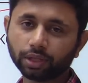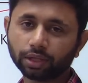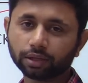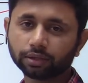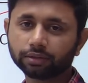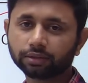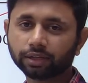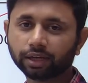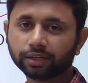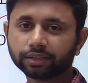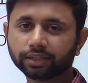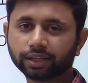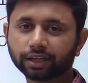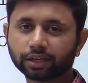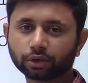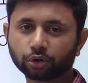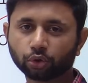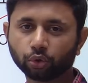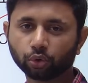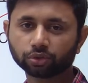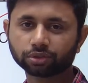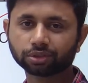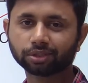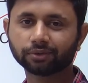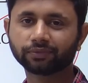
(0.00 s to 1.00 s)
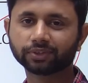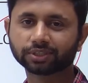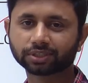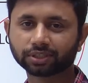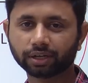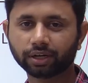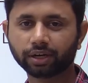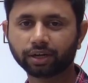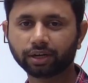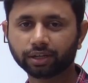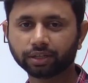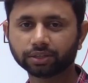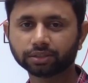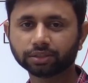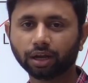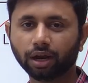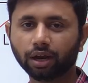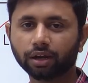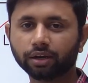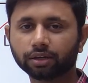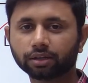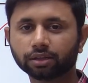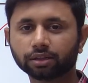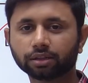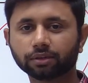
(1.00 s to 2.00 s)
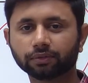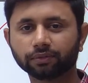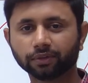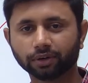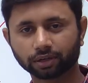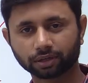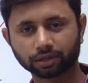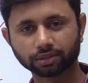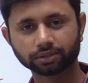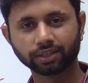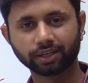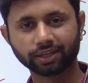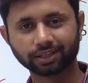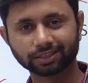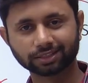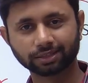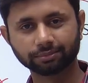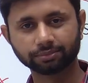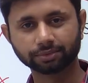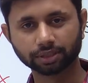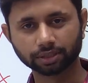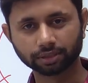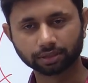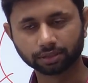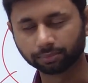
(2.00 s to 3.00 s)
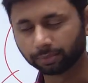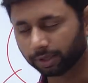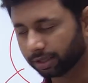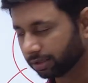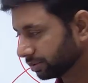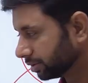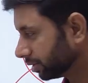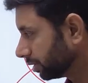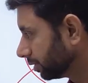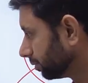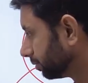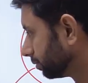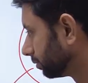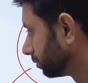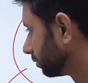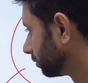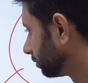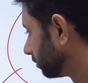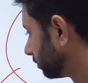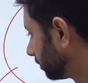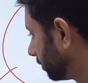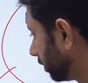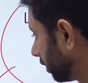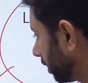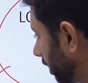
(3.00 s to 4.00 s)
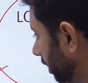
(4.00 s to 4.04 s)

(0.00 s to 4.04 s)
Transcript: that they close the facilities until the workers accept their demands. Okay,